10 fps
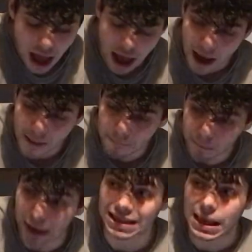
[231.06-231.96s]

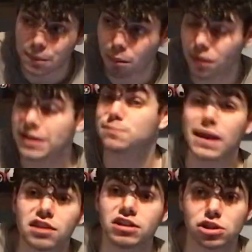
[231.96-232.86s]
and keep him on. There's
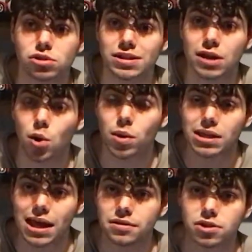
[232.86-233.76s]
bigger issues to deal with
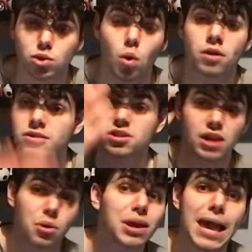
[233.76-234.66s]
in the squad, so
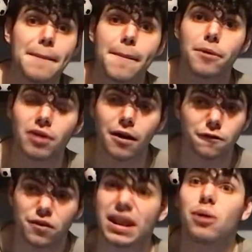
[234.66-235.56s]
keep him around
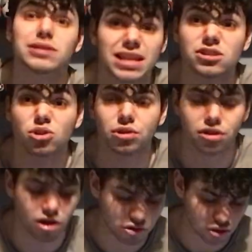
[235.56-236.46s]
for now. So he's a good
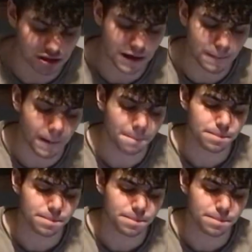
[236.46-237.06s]
third choice keeper.